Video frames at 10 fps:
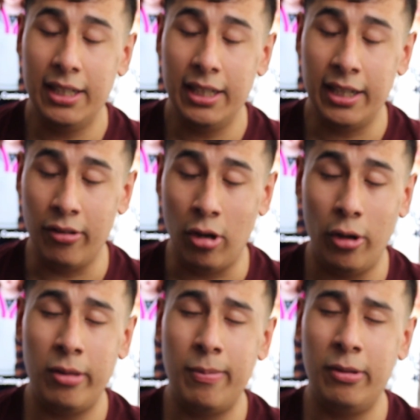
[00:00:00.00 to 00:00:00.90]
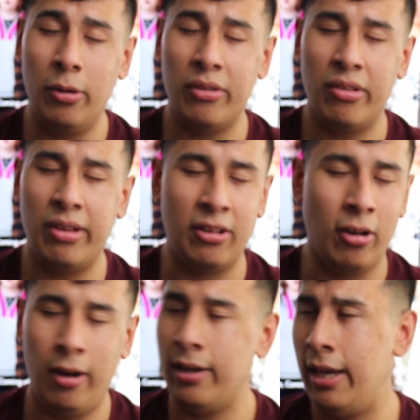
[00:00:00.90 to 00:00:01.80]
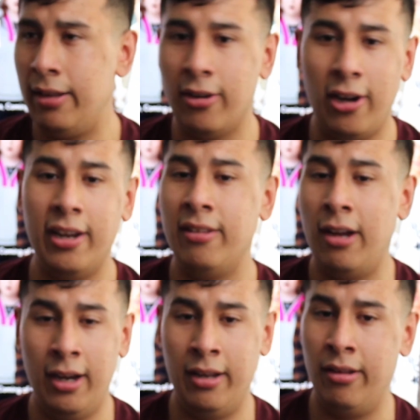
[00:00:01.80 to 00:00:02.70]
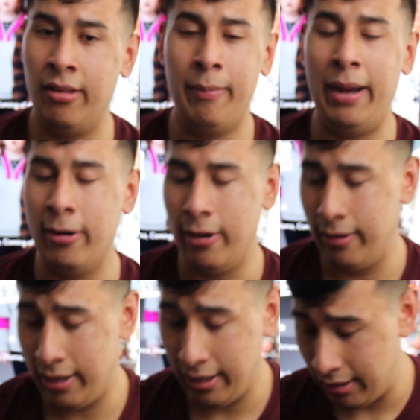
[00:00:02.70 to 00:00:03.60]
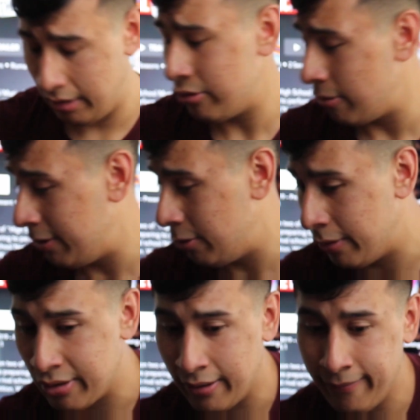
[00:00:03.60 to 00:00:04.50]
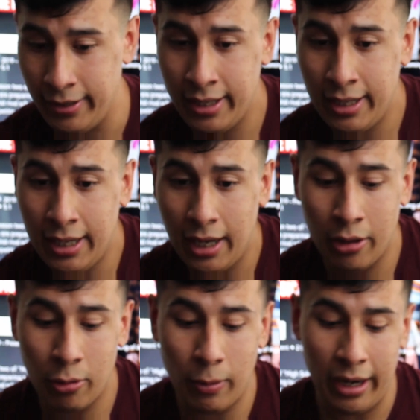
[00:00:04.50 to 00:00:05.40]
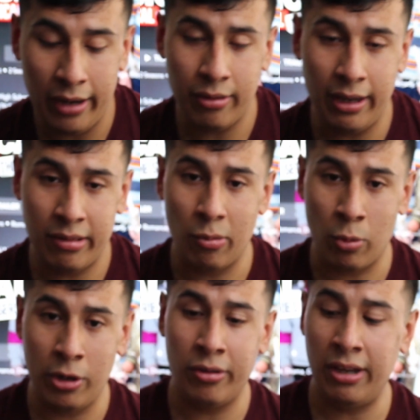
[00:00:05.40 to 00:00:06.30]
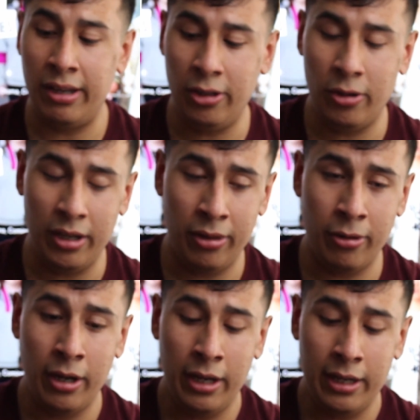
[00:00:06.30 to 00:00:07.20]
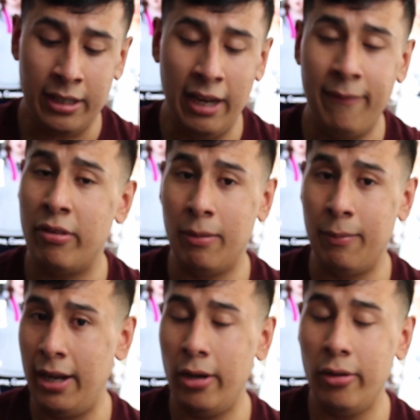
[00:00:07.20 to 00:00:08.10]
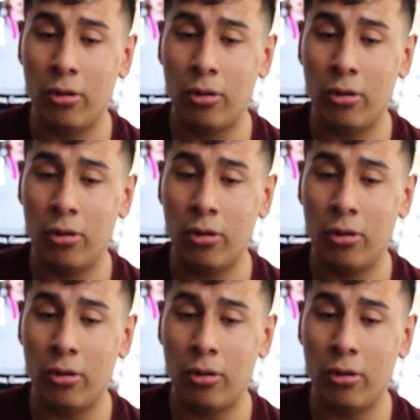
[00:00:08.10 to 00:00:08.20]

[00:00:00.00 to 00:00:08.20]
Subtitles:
Because all he's been doing is just, like, talking in the background. He needs to be doing something. Otherwise, that's real estate that you can either give to someone else,